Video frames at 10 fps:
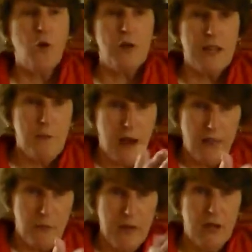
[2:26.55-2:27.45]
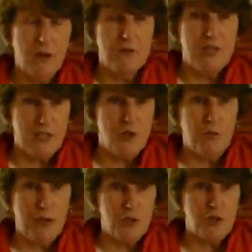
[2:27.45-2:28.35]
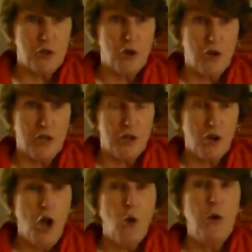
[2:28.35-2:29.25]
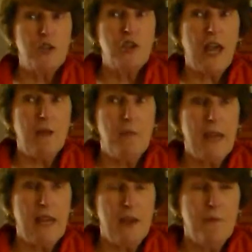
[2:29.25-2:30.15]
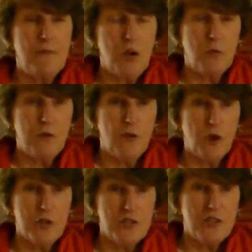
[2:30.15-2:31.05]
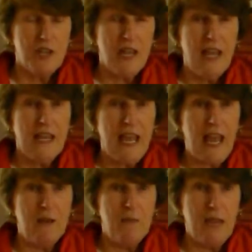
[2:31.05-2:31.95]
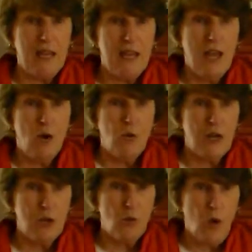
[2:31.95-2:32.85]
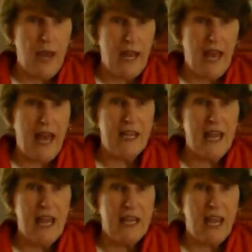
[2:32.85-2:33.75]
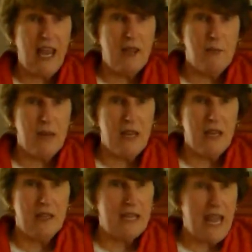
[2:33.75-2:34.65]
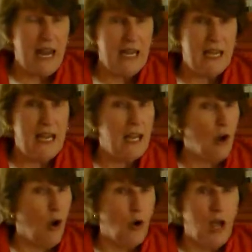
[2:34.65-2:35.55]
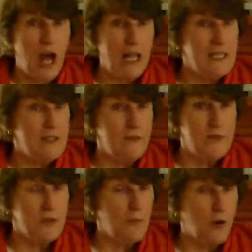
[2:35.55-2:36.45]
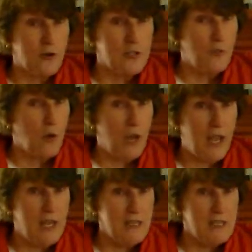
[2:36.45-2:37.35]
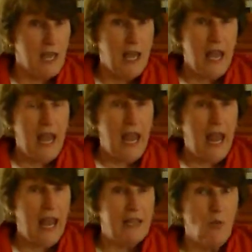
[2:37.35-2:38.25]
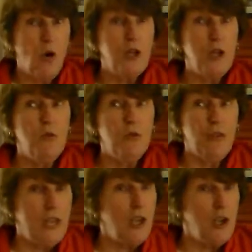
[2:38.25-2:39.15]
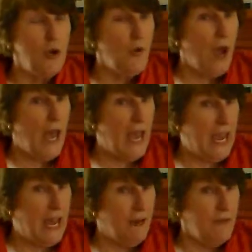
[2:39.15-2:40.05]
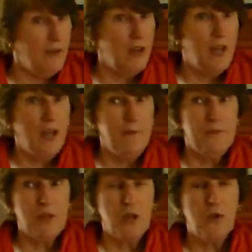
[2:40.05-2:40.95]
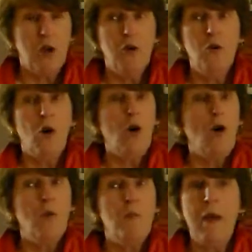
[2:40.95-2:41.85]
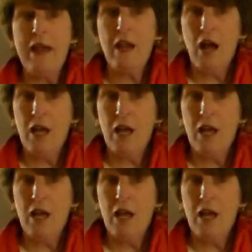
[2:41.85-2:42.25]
Only by the bills that you mentioned earlier, which can be reversed, can be whittled away at, can be negated in all kinds of subversive ways, and what you think you have, you know, may